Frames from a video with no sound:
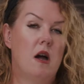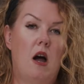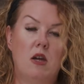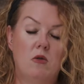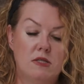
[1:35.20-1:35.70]

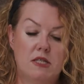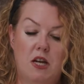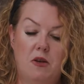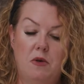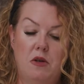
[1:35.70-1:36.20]
I
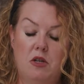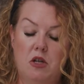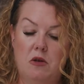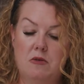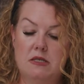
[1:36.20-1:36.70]
also
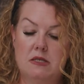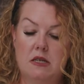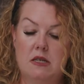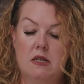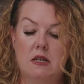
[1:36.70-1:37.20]
use
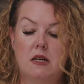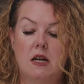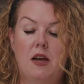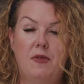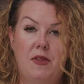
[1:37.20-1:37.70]

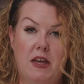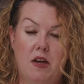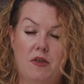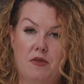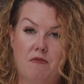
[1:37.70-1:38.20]
a
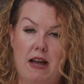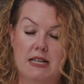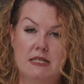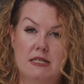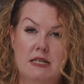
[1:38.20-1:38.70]
thicker
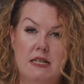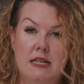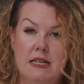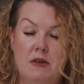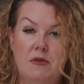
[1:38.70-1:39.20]
thread.
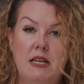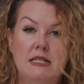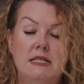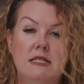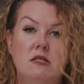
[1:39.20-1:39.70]
Now
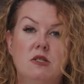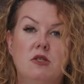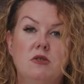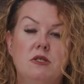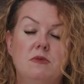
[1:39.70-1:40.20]
this is the
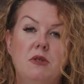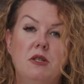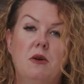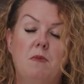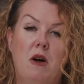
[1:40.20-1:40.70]

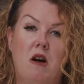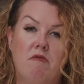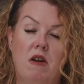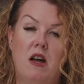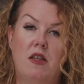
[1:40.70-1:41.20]

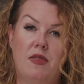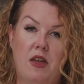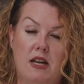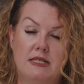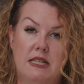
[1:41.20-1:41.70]
Marent
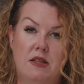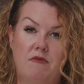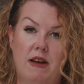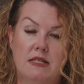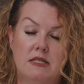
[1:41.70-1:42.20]
30
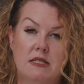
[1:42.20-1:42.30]
thread.